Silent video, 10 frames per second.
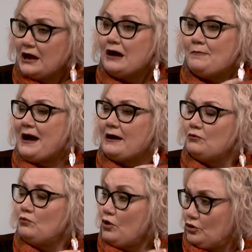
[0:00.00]
about
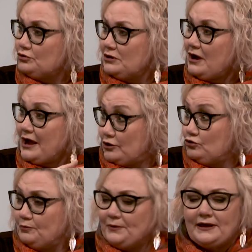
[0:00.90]
what I
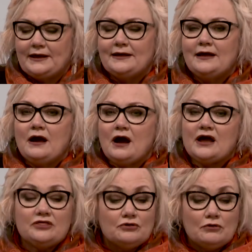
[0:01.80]
could be,
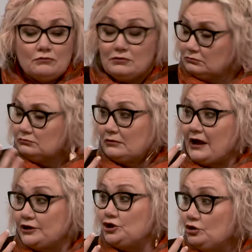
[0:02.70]
I thought, well,
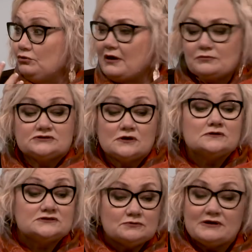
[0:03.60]
I knew that was
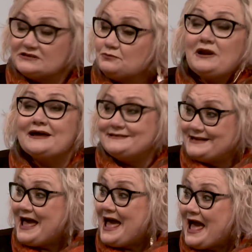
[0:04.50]
God. So I said, well, I
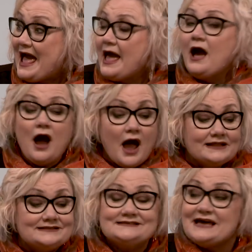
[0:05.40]
dare
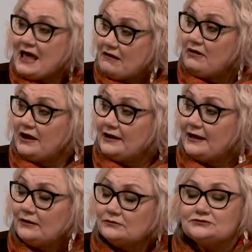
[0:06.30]
right
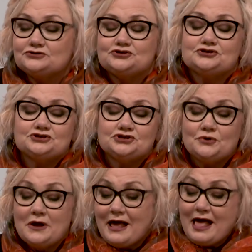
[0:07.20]
now to trust you.
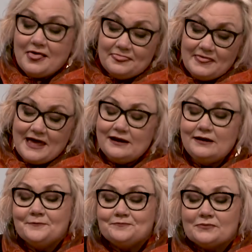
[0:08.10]
And
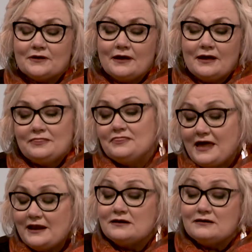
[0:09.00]
then
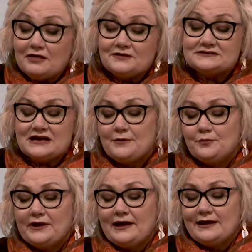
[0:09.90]
another time
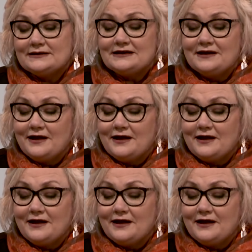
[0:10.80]
we had